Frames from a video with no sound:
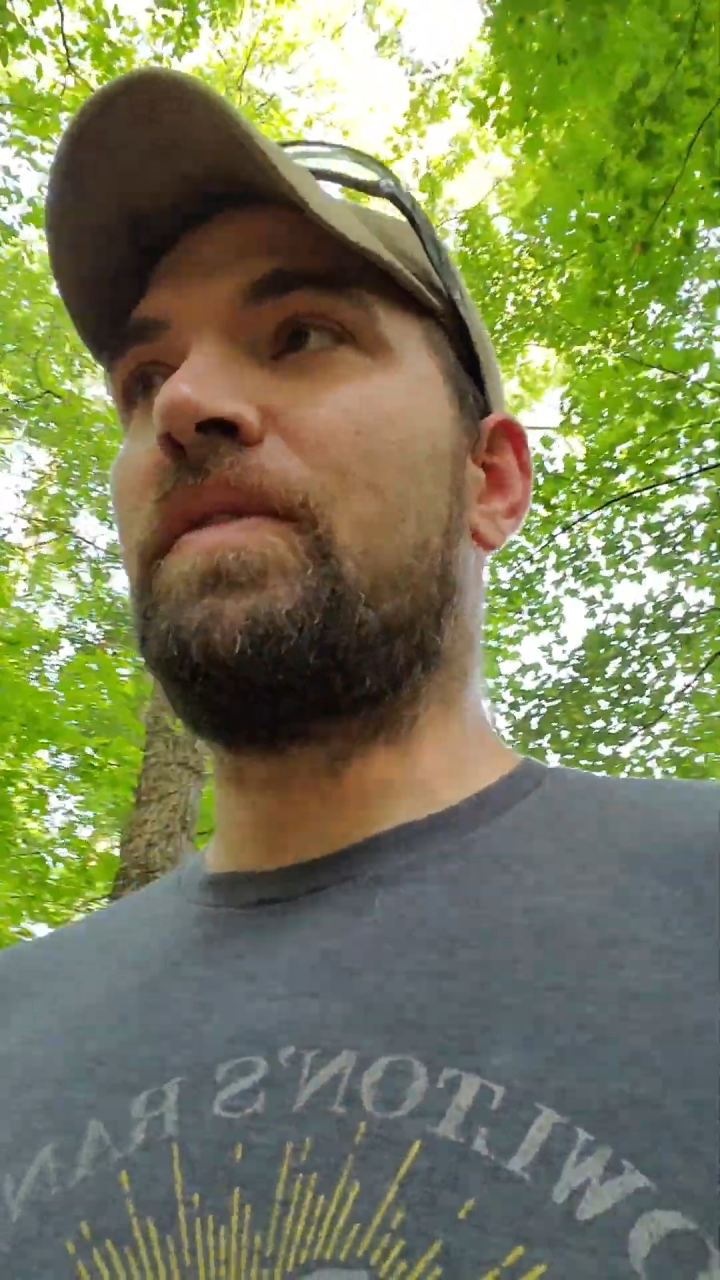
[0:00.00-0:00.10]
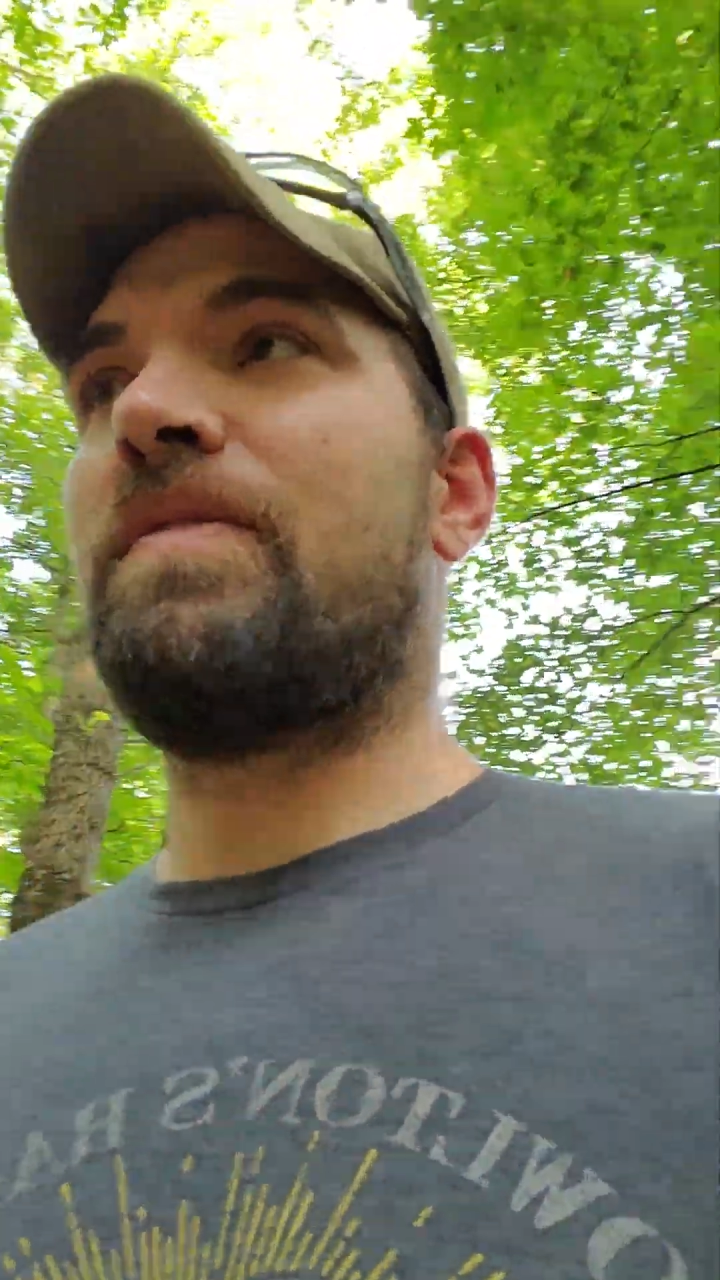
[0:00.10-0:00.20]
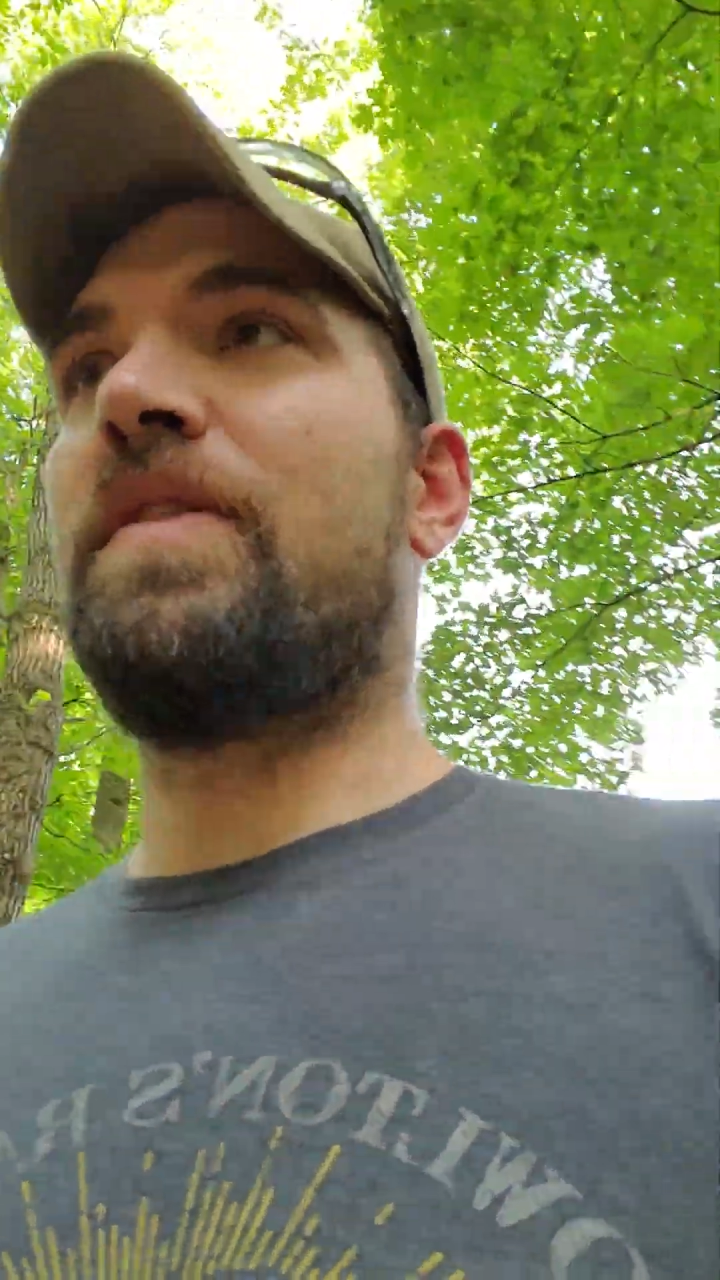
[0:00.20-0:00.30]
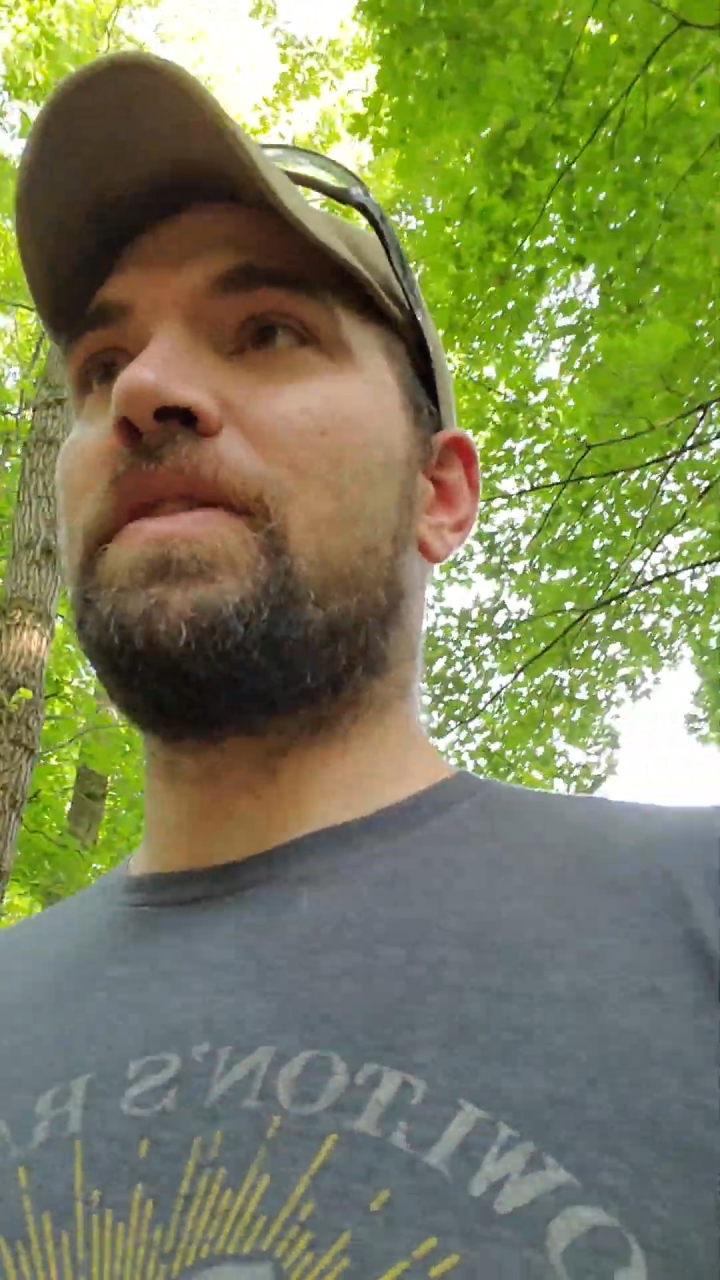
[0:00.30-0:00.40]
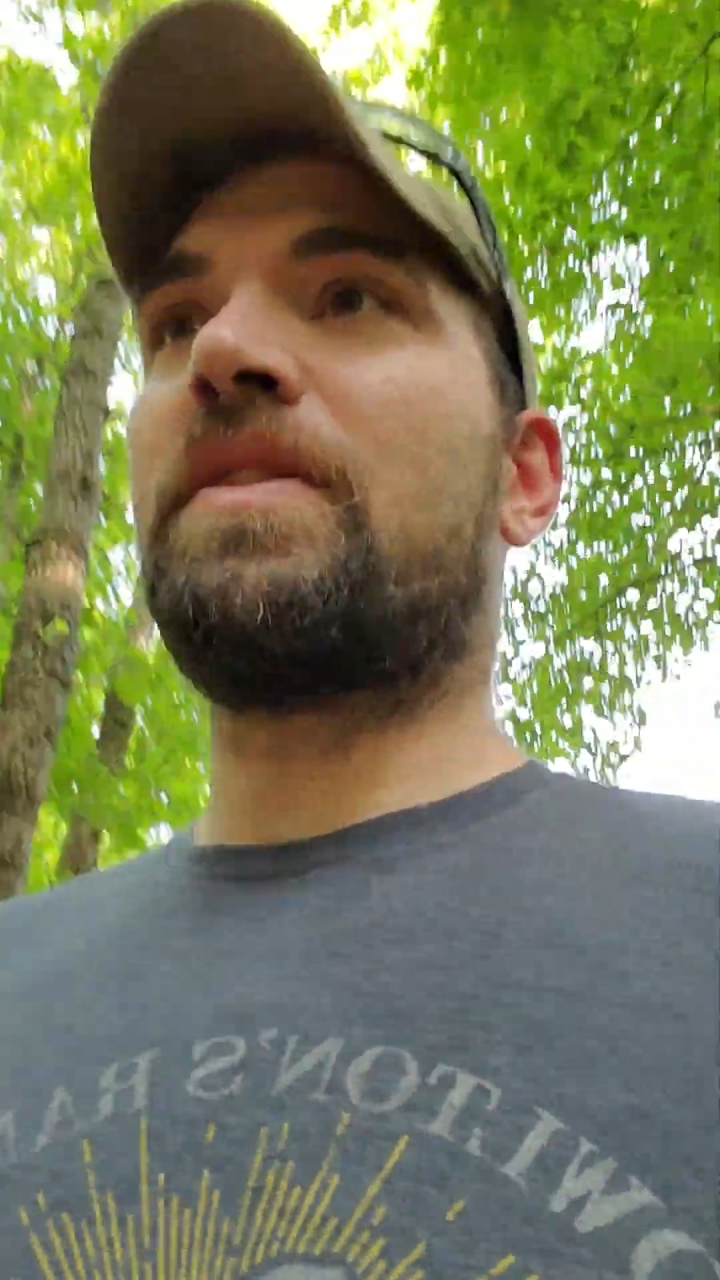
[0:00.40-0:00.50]

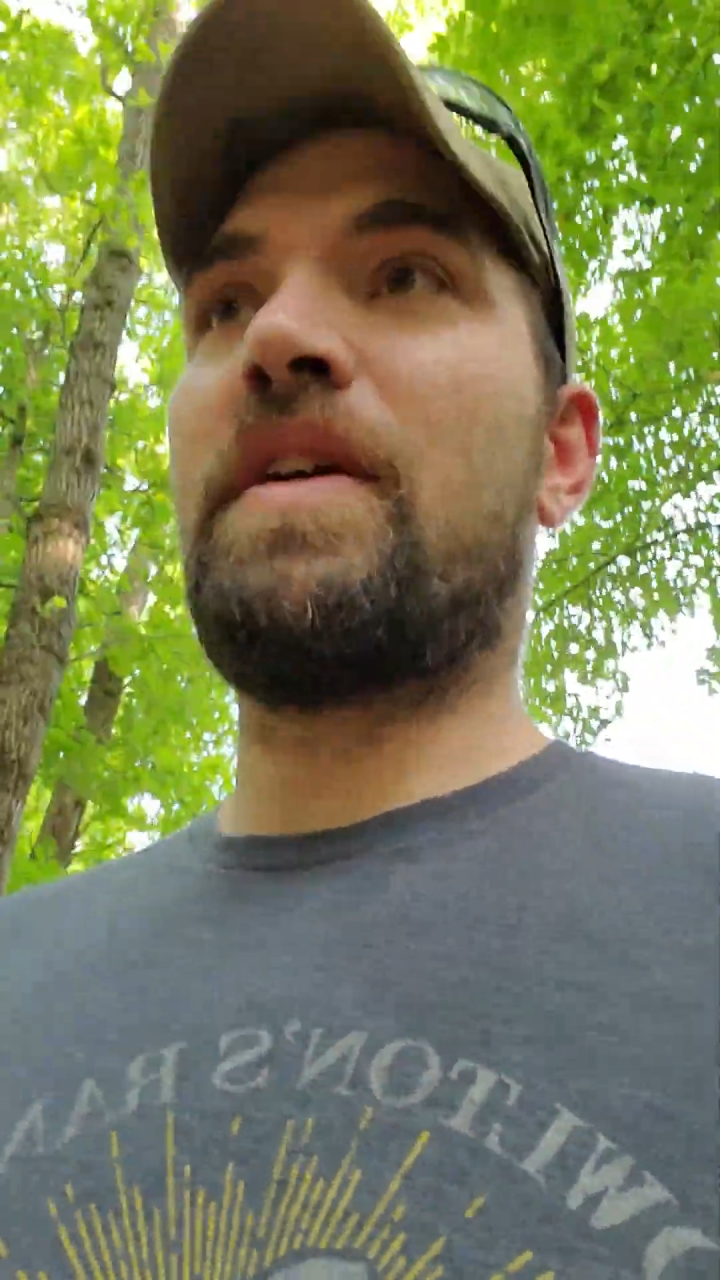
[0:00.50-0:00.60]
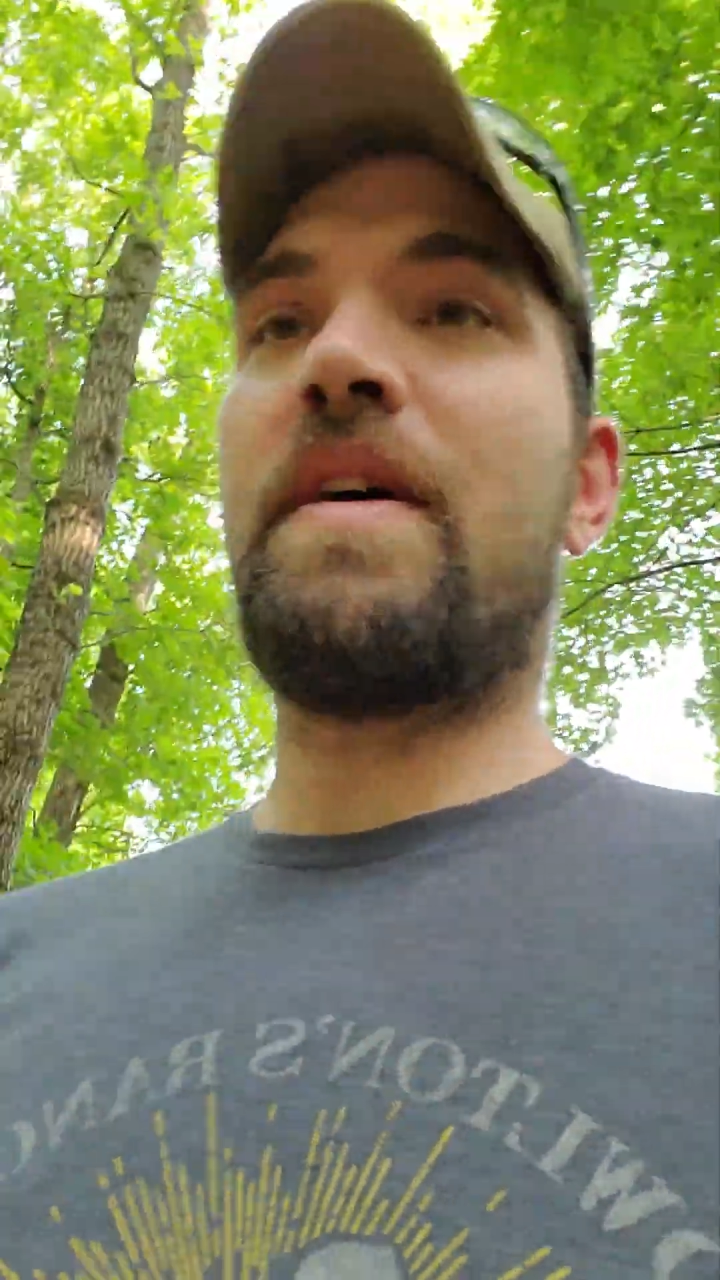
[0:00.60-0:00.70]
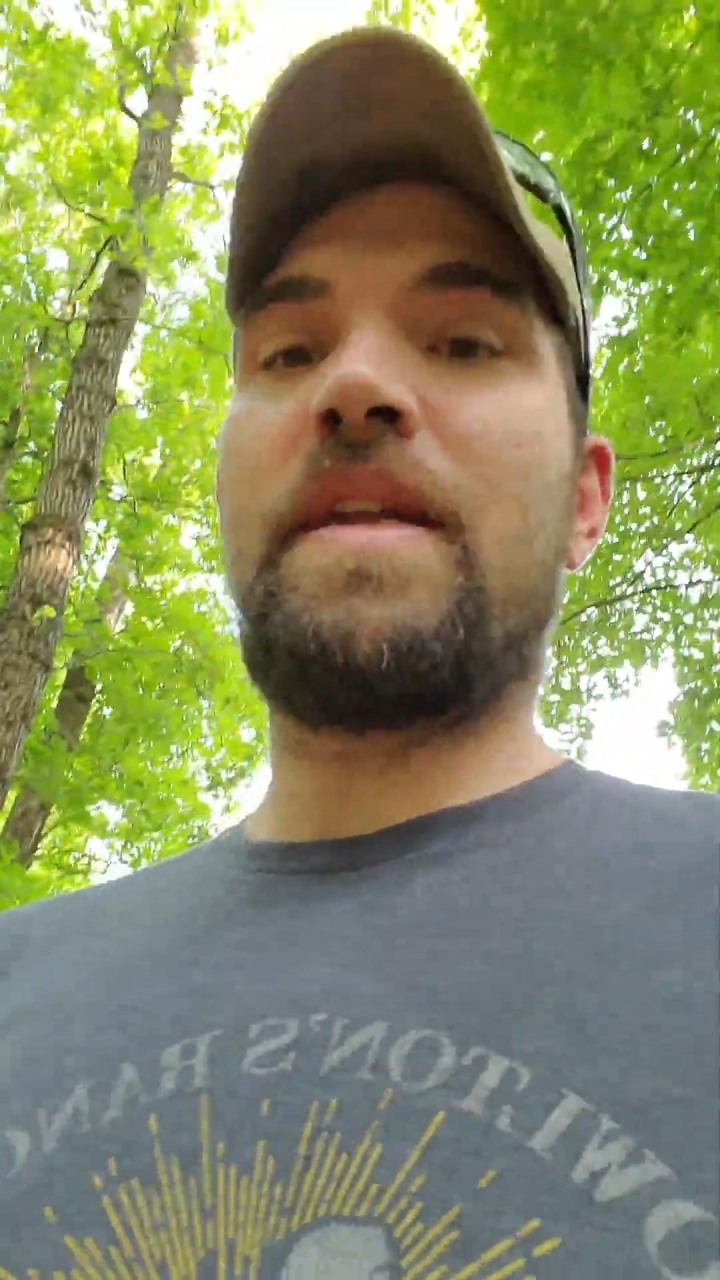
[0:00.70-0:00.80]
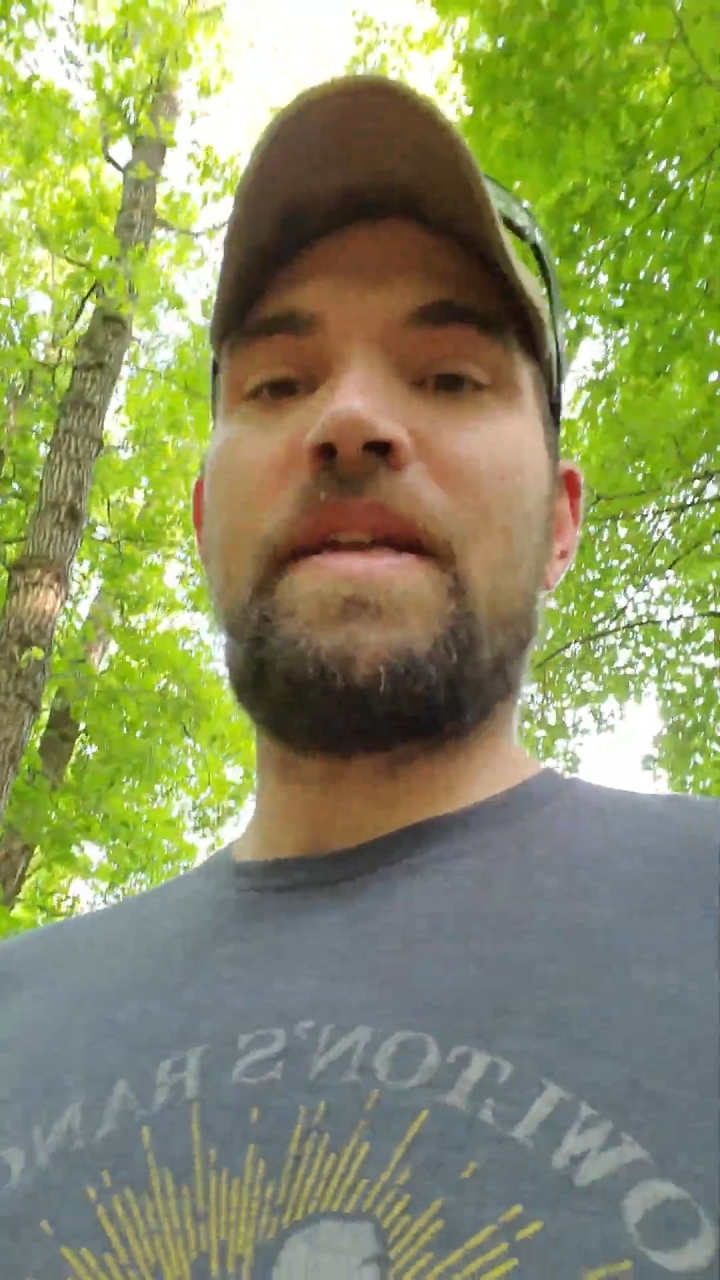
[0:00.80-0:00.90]
everything's good.